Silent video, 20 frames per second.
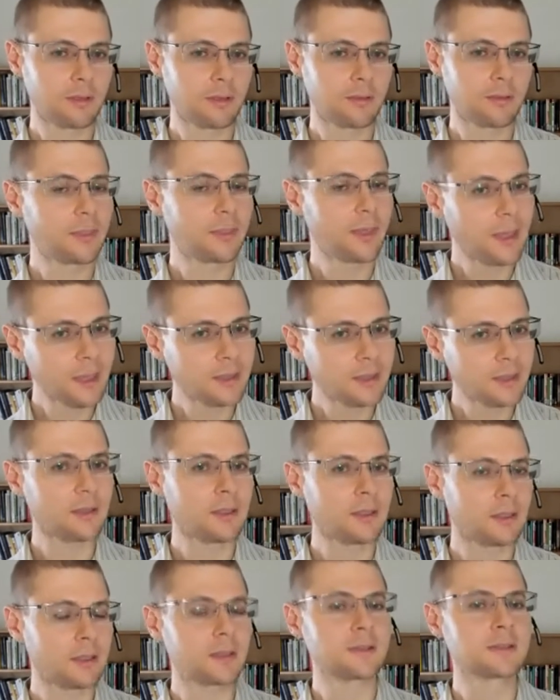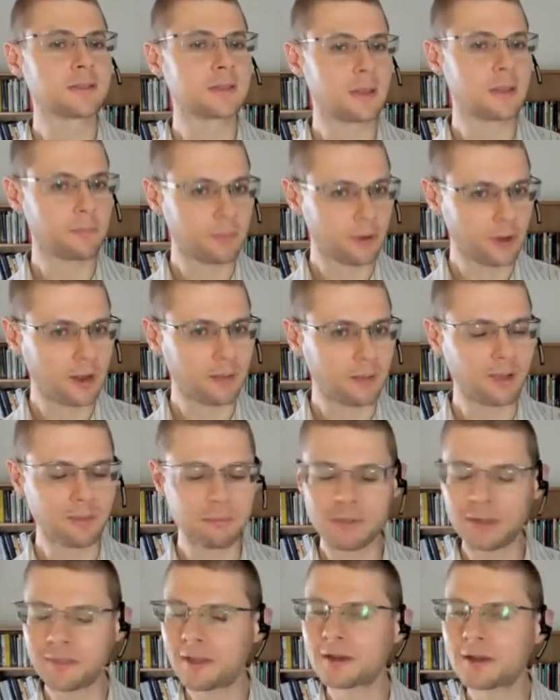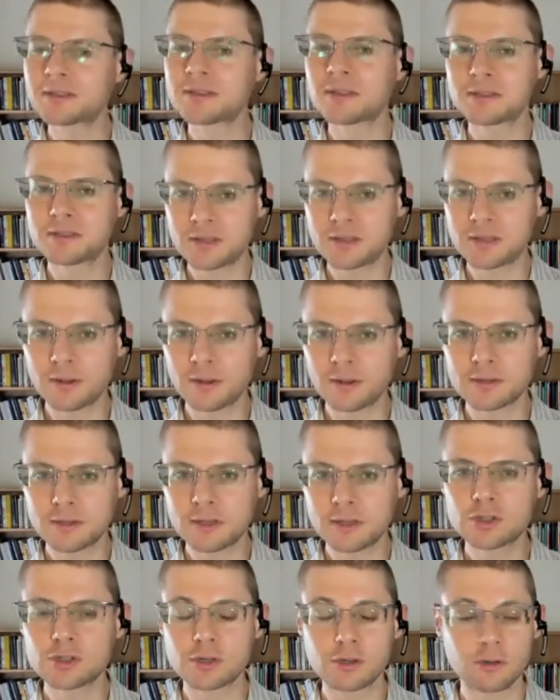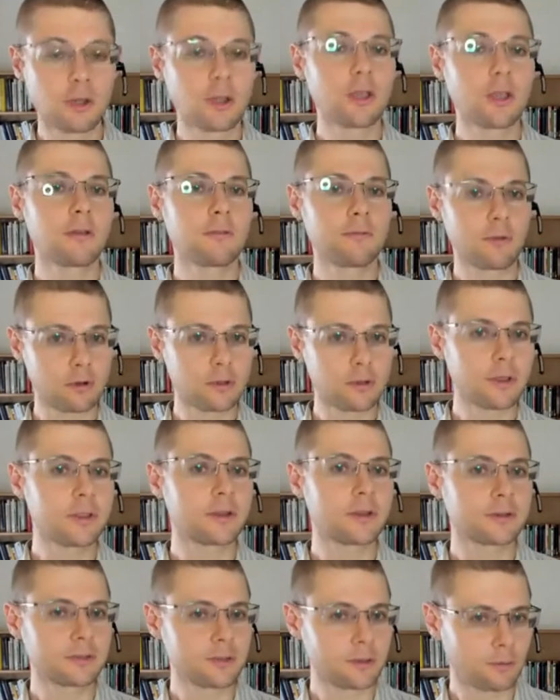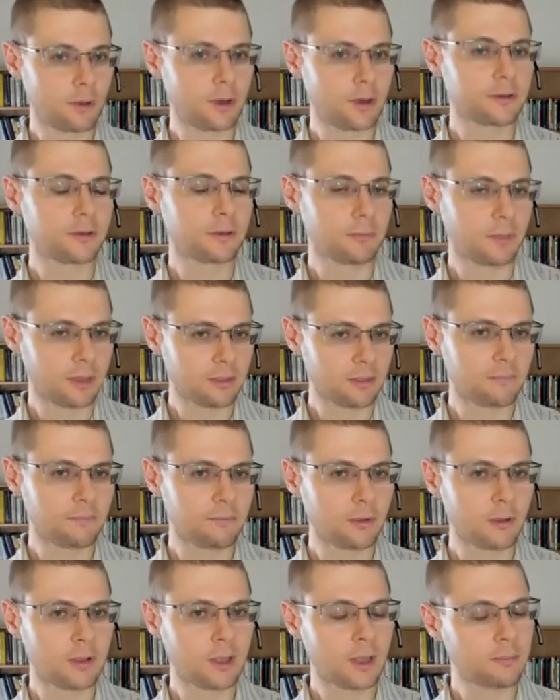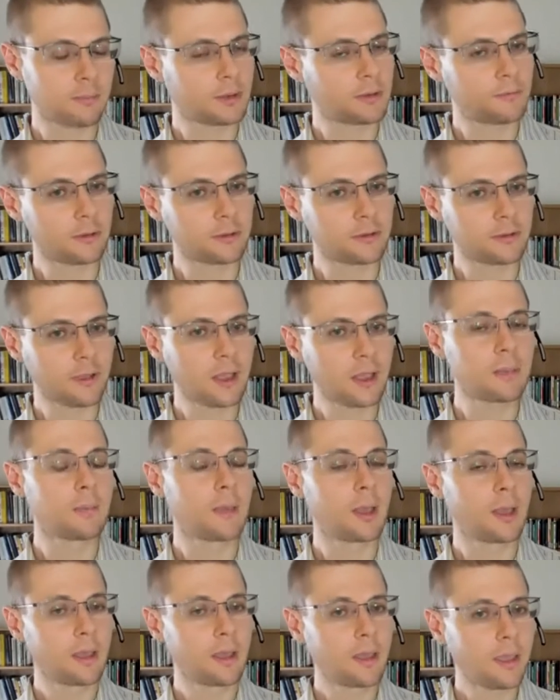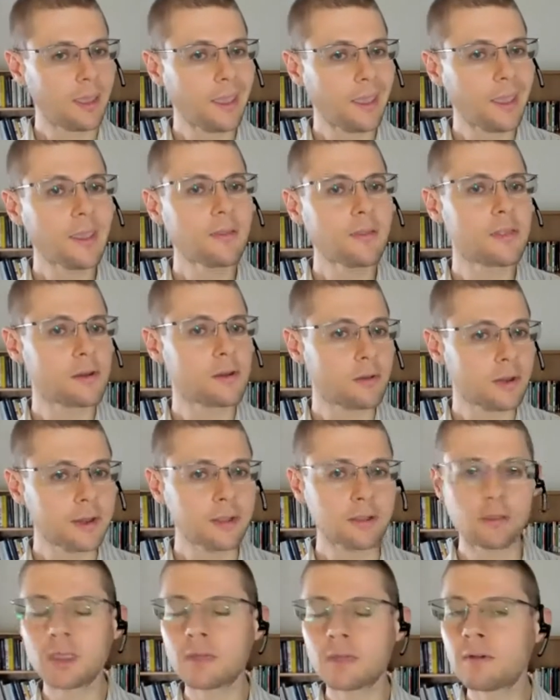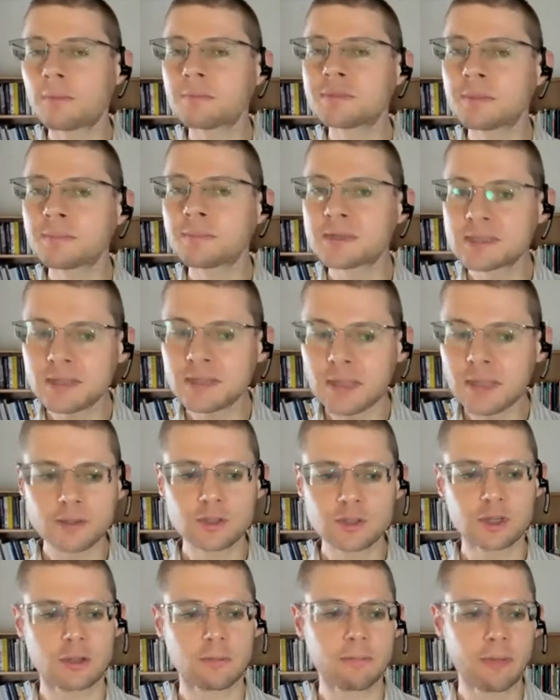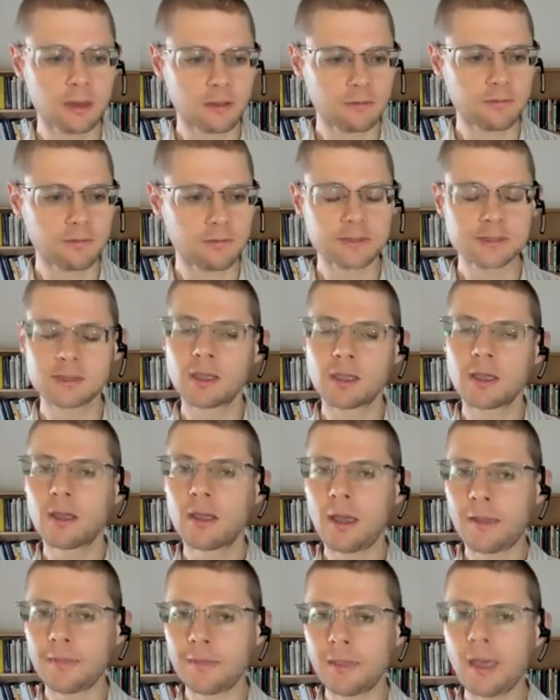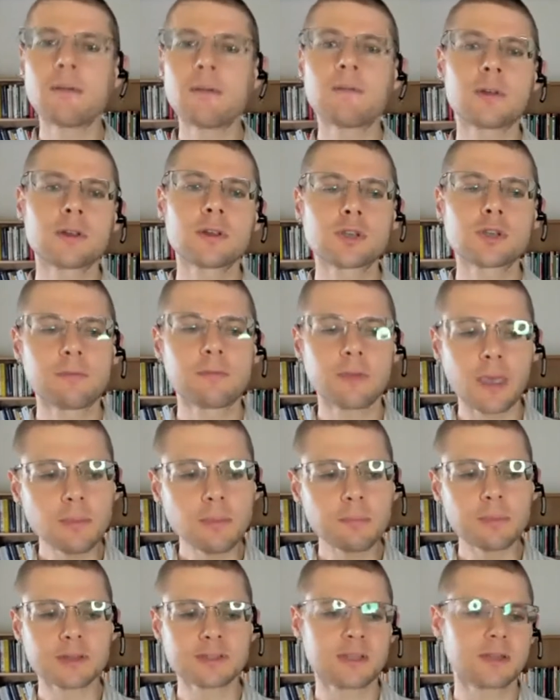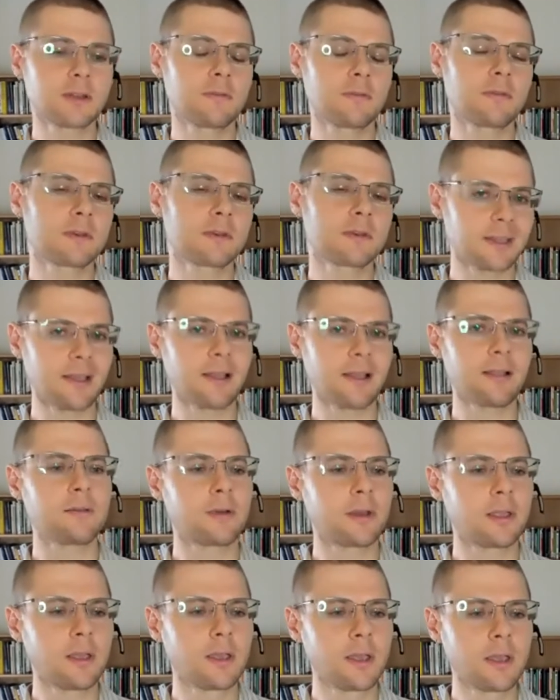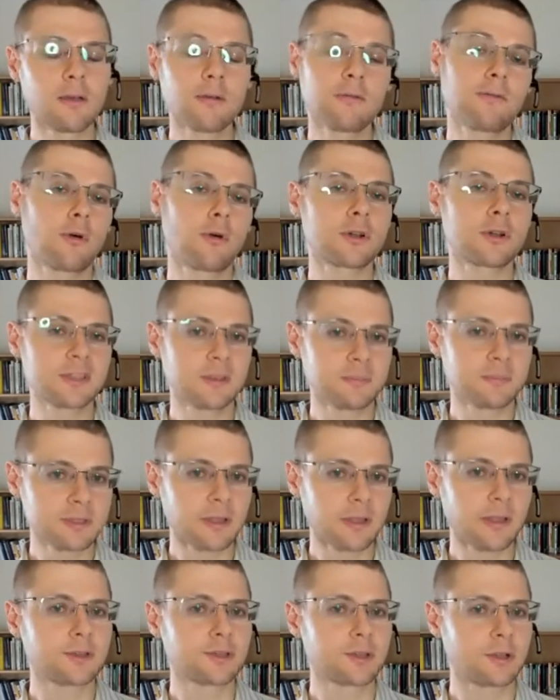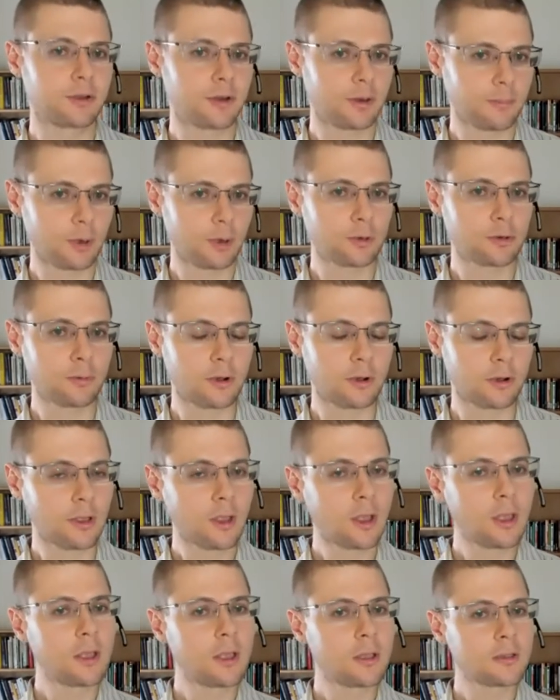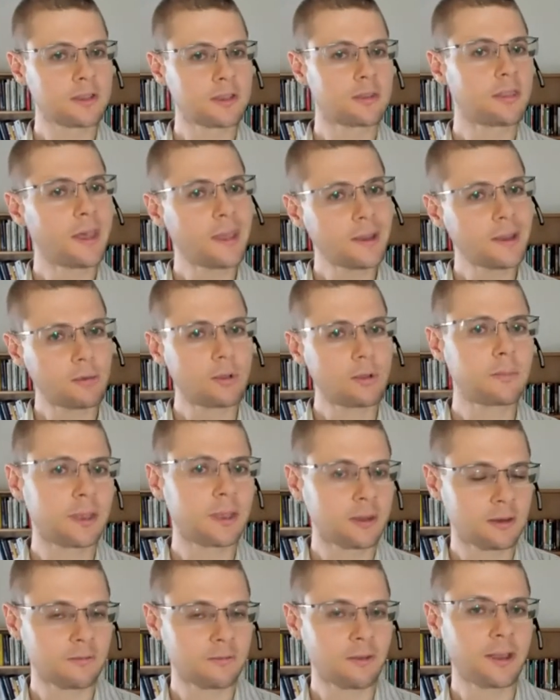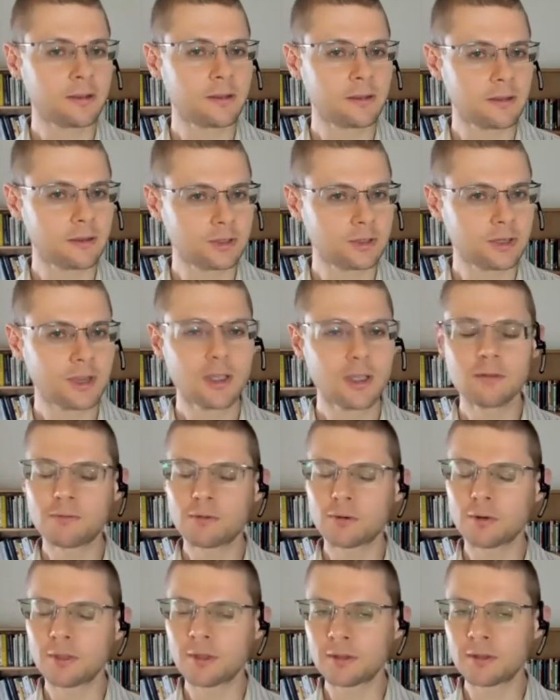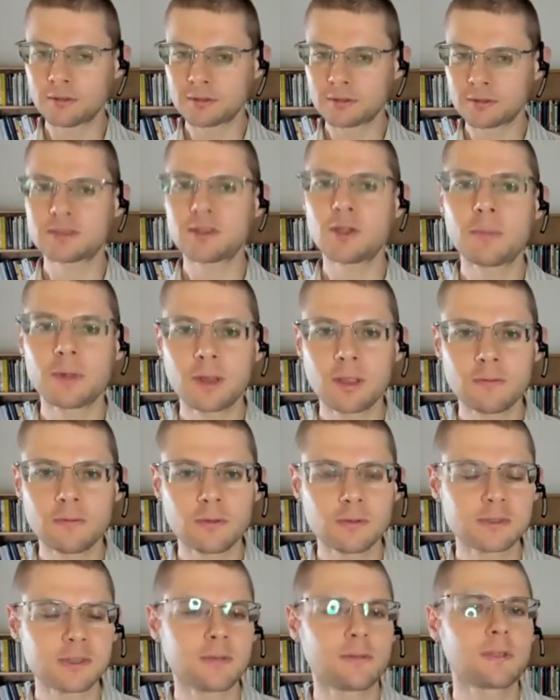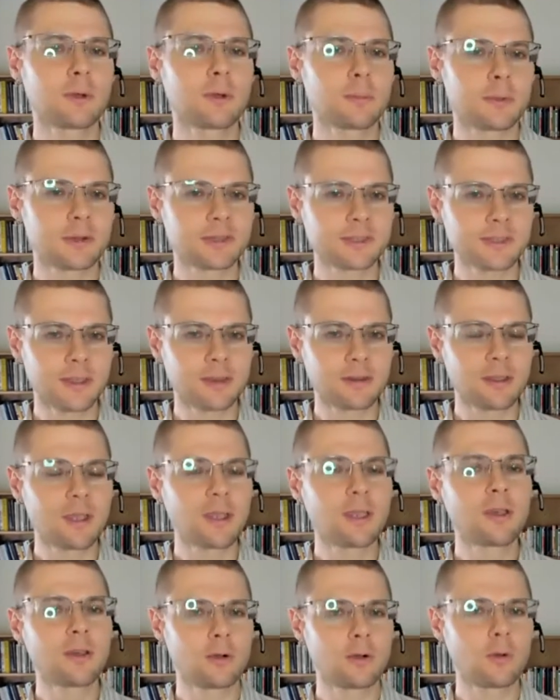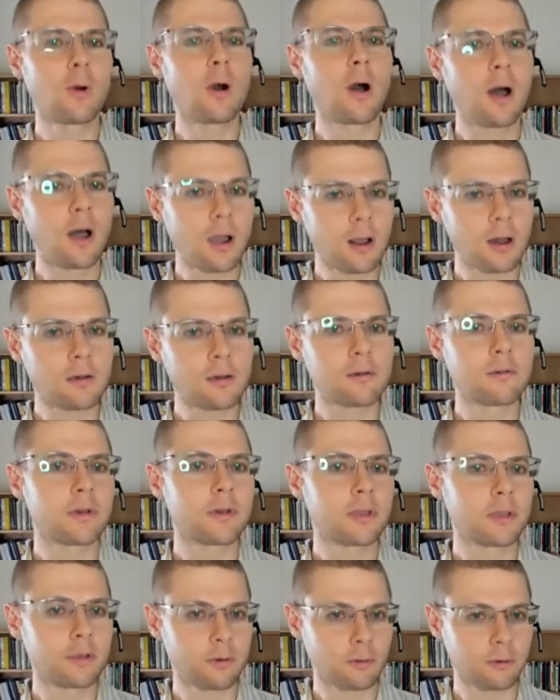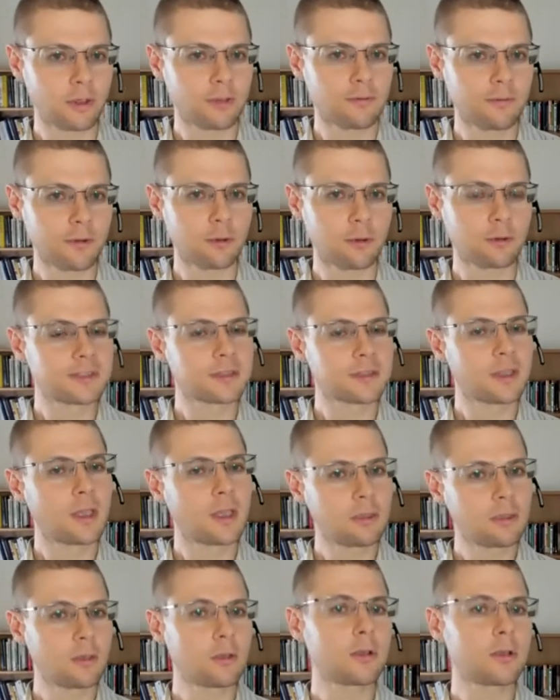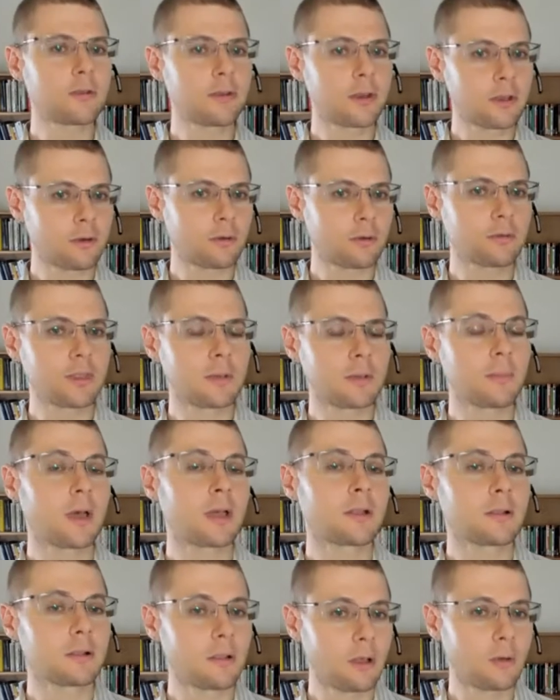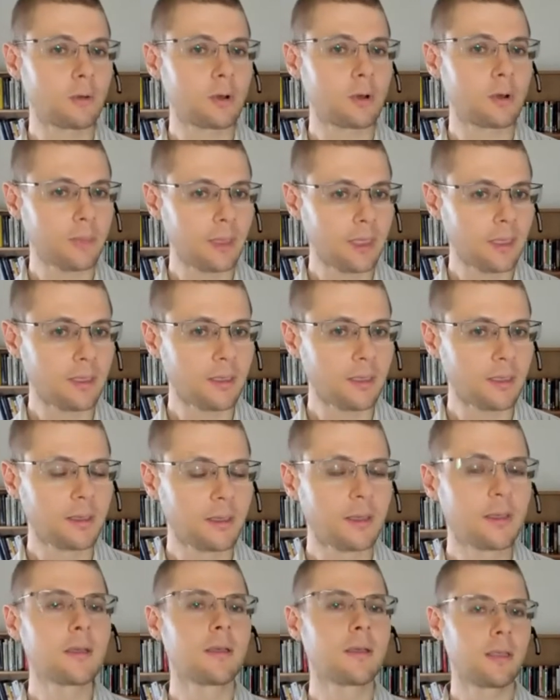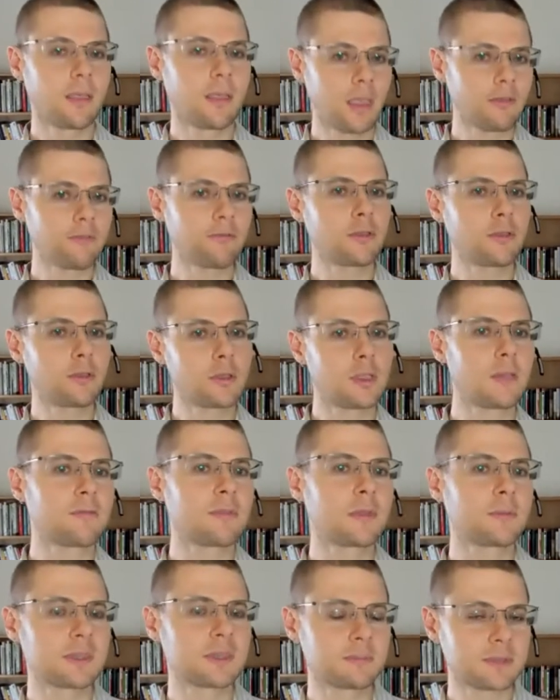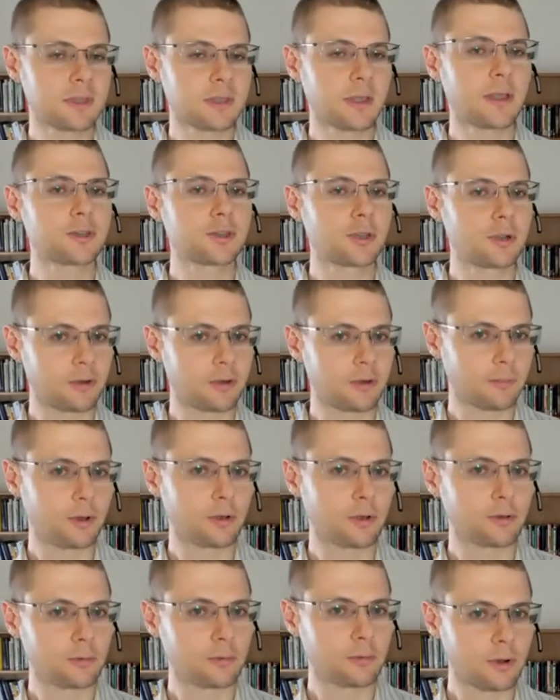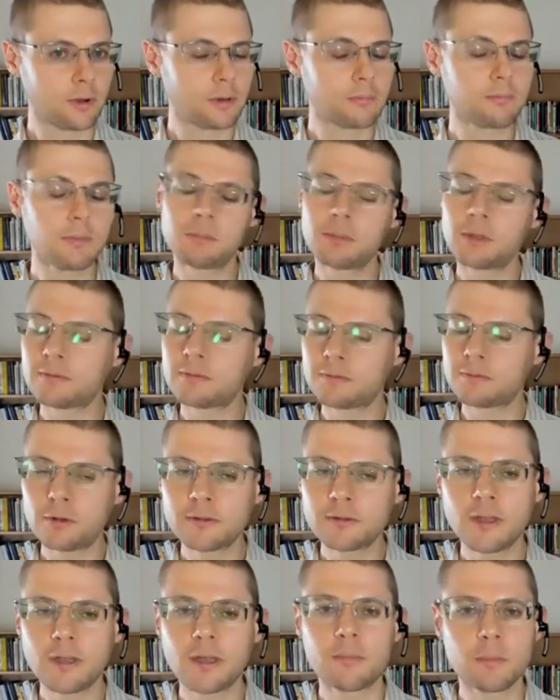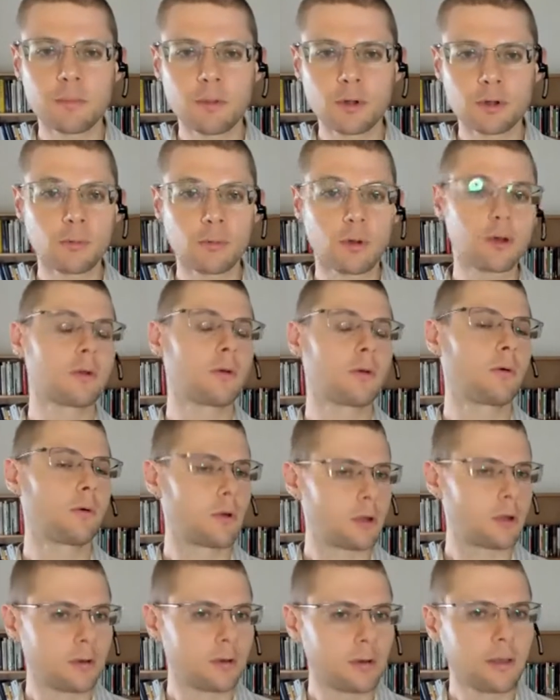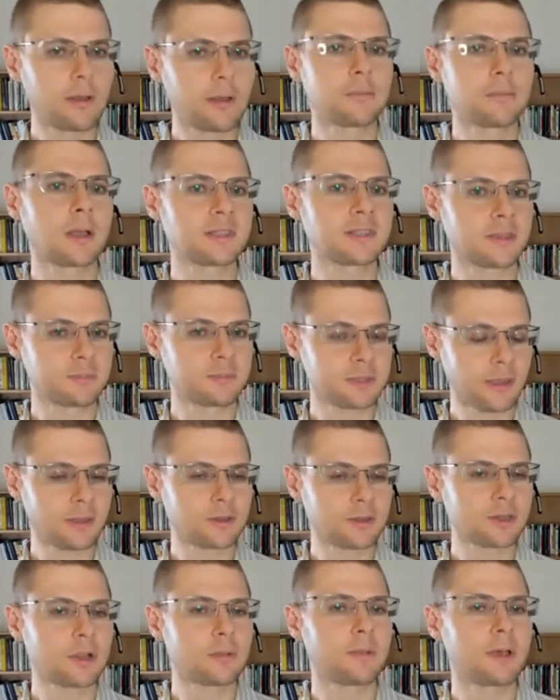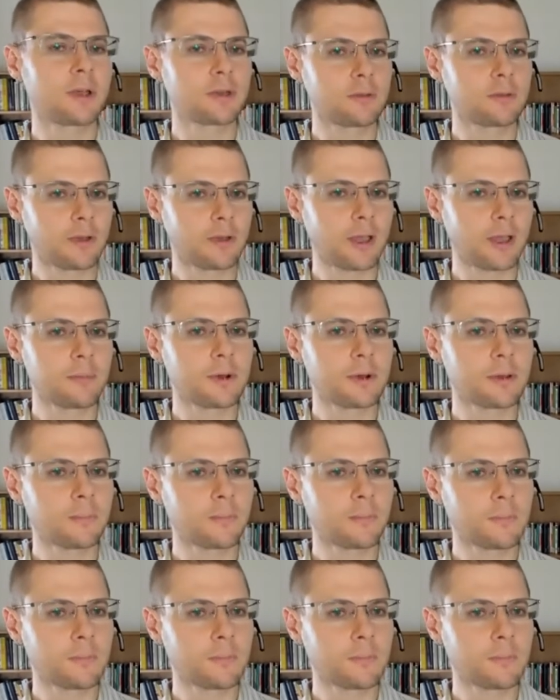That is a problem, and that is a serious issue for leaders who want to make them full, come in full time, and they're ready to give up substantial benefits, an average of 8% of their salary for substantial remote work. So that will be an advantage for the so many of you, 71% who are recruiting folks. You can recruit them at lower pay if you give them substantial remote work, maybe even full-time remote work or a substantial amount of hybrid.